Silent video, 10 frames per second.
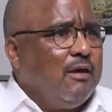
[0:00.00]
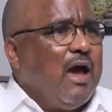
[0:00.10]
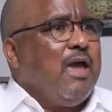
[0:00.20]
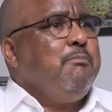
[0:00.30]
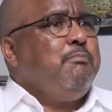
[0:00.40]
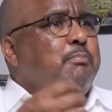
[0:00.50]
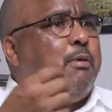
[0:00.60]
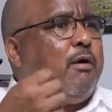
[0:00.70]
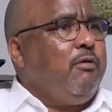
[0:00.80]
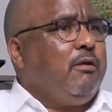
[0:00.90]
I
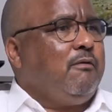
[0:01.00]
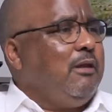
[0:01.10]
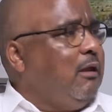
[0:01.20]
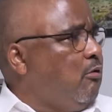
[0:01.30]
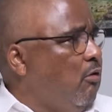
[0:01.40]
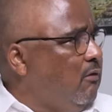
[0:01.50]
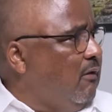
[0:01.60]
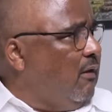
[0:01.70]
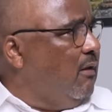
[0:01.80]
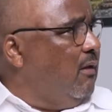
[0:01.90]
buried late
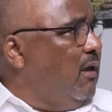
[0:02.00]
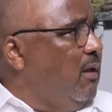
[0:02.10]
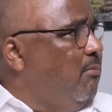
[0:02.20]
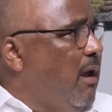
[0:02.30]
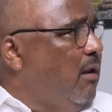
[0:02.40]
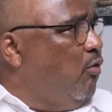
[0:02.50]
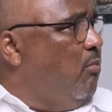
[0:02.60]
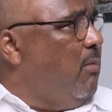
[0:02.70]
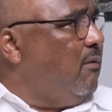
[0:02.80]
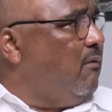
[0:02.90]
Conte in
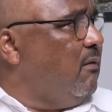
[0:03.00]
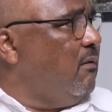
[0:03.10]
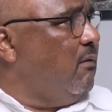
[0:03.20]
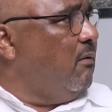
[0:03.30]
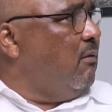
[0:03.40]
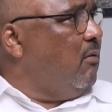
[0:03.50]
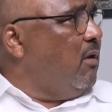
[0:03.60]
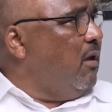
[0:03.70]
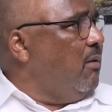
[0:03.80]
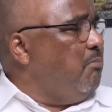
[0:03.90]
Barikumbat.
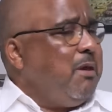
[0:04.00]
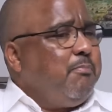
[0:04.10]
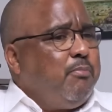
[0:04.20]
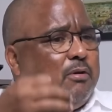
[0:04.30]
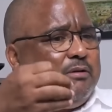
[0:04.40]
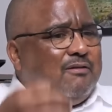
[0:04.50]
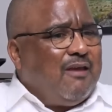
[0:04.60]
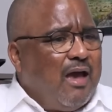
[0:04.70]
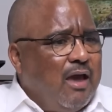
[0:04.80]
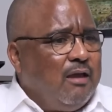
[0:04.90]
Okay? People
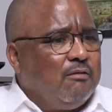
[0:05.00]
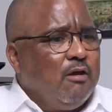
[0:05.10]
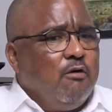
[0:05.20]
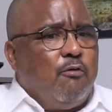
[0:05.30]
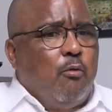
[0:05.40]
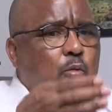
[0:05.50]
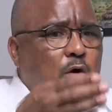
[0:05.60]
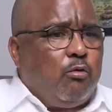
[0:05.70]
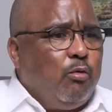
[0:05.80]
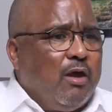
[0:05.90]
died for
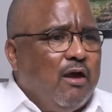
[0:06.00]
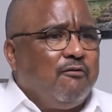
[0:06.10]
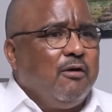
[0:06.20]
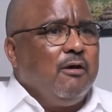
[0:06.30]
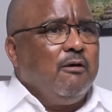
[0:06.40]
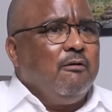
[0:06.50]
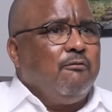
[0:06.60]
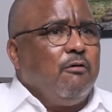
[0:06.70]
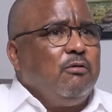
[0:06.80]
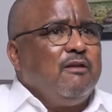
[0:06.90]
what we have.
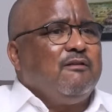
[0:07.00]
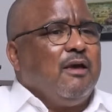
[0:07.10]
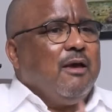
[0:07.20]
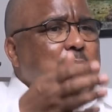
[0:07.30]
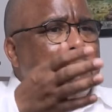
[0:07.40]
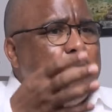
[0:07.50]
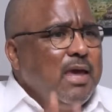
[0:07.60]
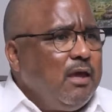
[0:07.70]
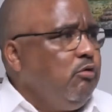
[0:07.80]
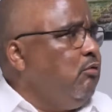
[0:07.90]
For goodness sake,
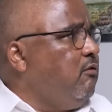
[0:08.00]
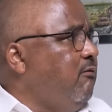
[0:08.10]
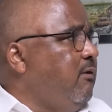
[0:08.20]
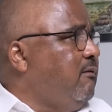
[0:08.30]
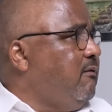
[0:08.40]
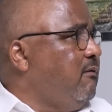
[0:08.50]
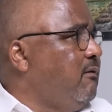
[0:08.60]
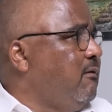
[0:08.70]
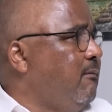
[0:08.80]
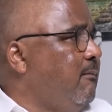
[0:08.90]
make use of it.
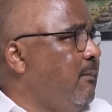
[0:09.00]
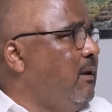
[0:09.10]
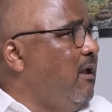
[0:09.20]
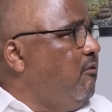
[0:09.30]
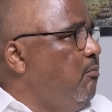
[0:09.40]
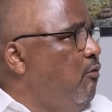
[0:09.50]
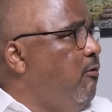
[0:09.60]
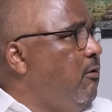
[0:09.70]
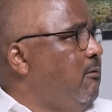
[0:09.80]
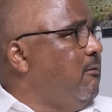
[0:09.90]
Let's move
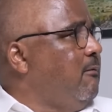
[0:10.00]
on.